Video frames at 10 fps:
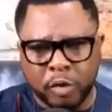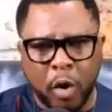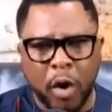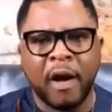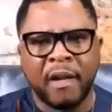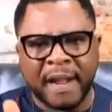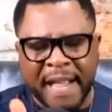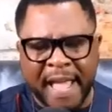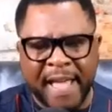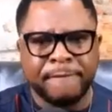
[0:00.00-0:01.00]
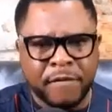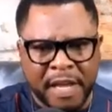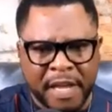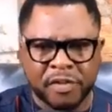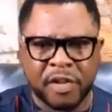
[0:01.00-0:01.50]
to call out every
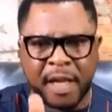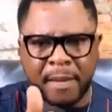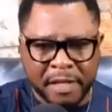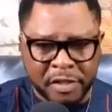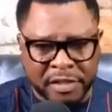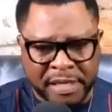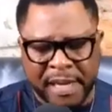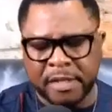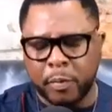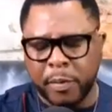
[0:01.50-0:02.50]
Islamic state. We